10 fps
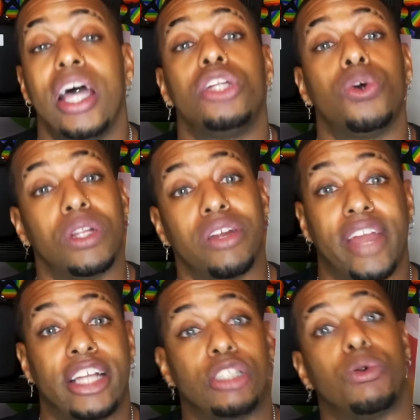Lord of the
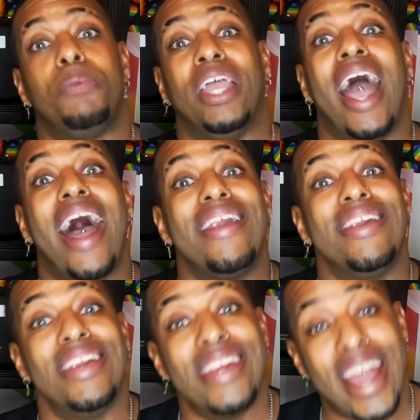Rings will be
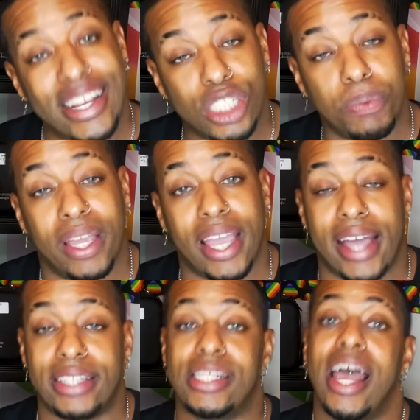next
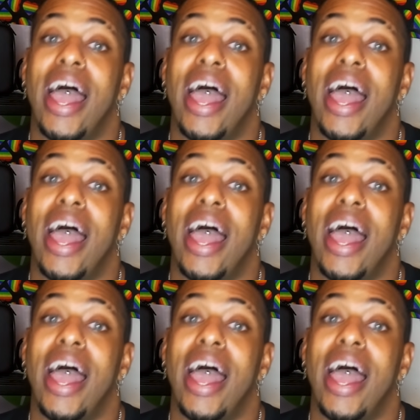weekend,